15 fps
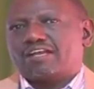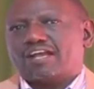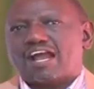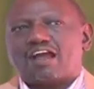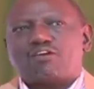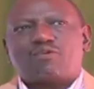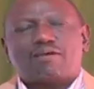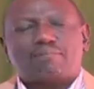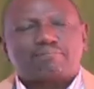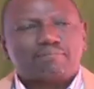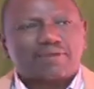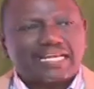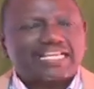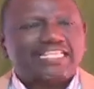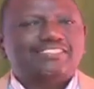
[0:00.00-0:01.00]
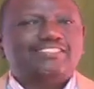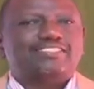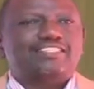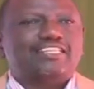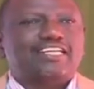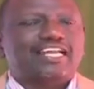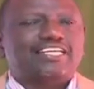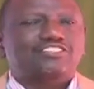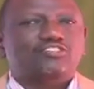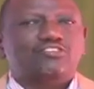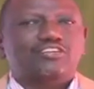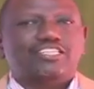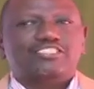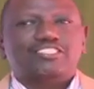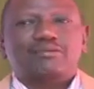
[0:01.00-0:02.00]
our place in the National
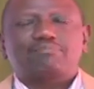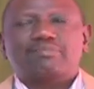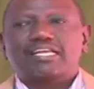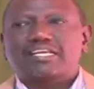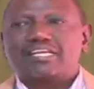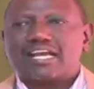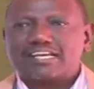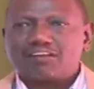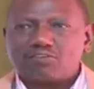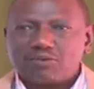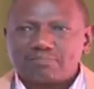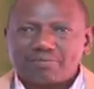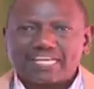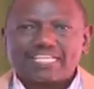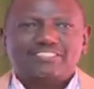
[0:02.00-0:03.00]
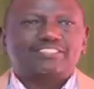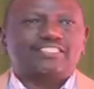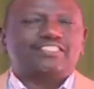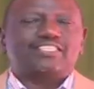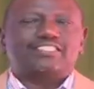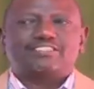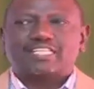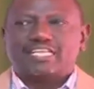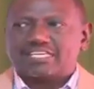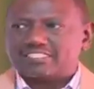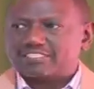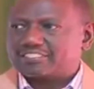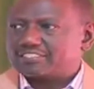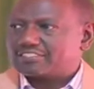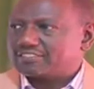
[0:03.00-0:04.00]
Assembly and our place in the
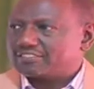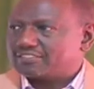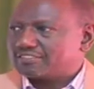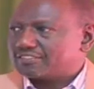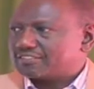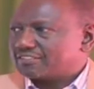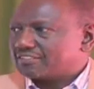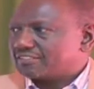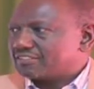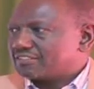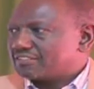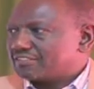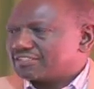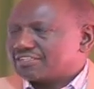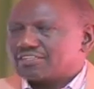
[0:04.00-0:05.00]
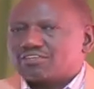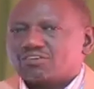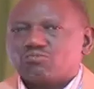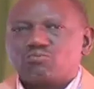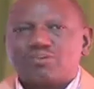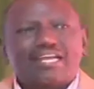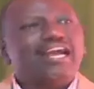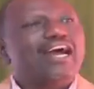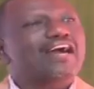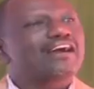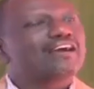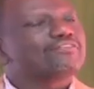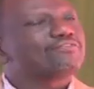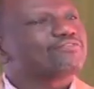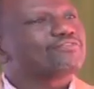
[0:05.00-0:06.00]
Senate. We
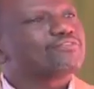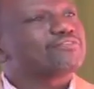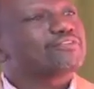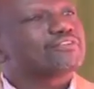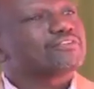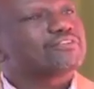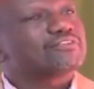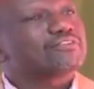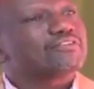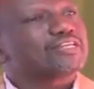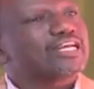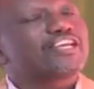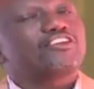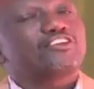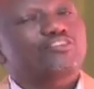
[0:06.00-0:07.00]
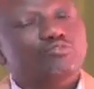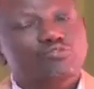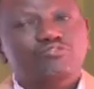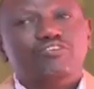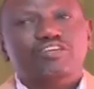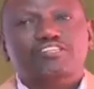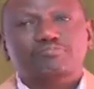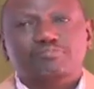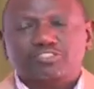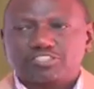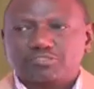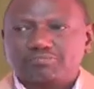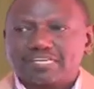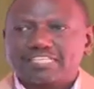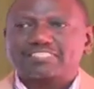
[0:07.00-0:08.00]
have a huge
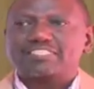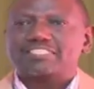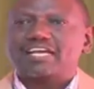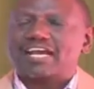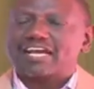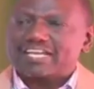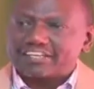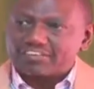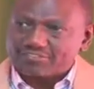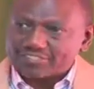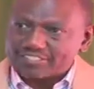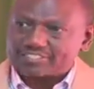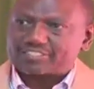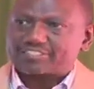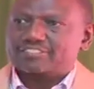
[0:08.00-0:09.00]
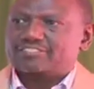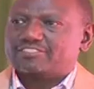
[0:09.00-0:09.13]
responsibility ahead of us.